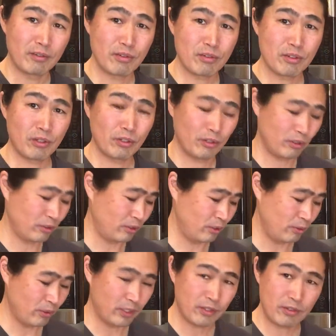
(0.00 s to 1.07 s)
So you
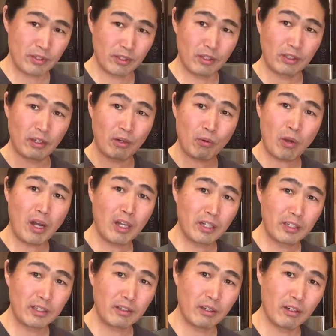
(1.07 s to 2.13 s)
wanna see that the
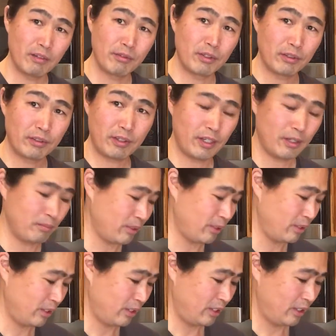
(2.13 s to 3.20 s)
quality of your temp,
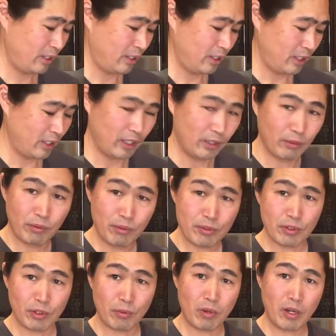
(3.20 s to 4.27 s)
and
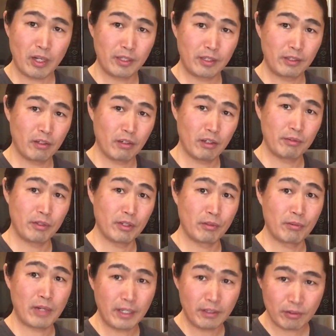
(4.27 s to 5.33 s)
also quality of your
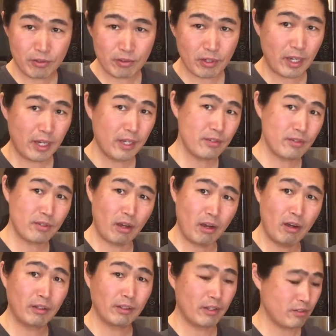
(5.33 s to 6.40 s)
grinder size,
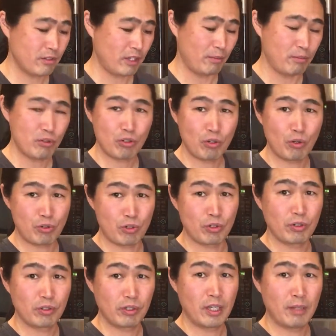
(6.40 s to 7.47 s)
all that stuff shows you.
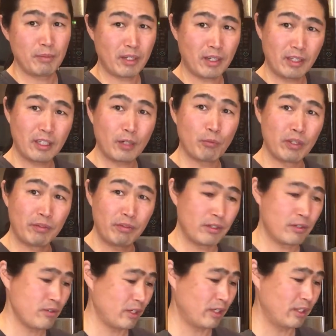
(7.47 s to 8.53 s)
I mean, kind of
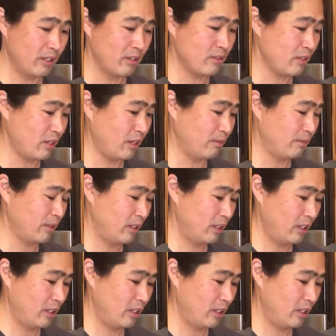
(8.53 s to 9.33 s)
reveals it itself.